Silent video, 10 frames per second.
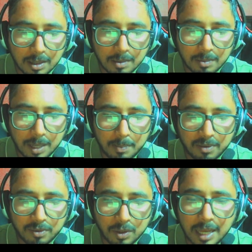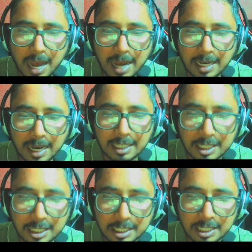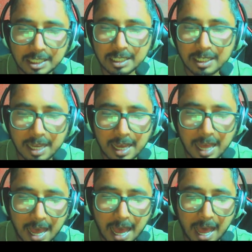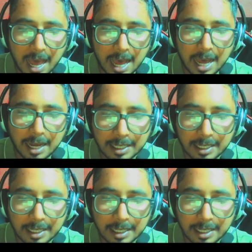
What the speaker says: But before that, let's uh,